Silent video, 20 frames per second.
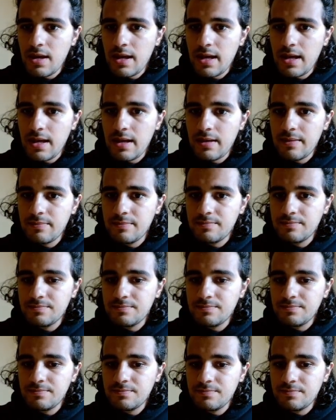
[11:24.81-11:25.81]

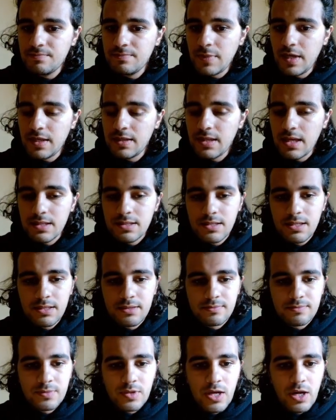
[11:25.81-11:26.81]
Um, and that's it.
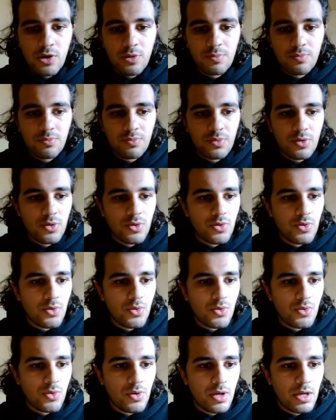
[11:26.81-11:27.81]
I hope
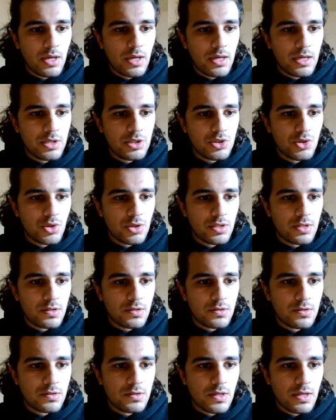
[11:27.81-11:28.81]
you uh, enjoyed
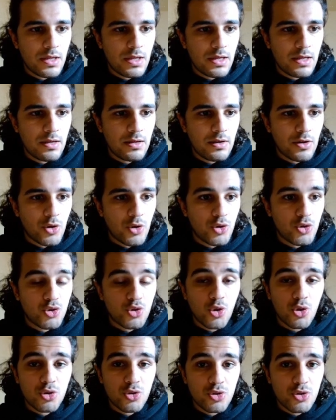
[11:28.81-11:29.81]
this uh,
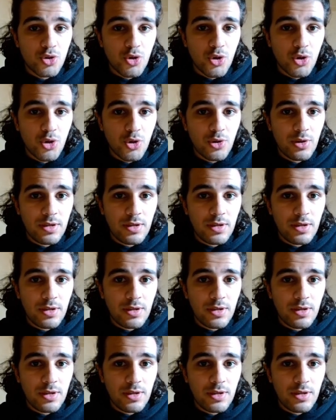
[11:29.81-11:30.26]
short tutorial.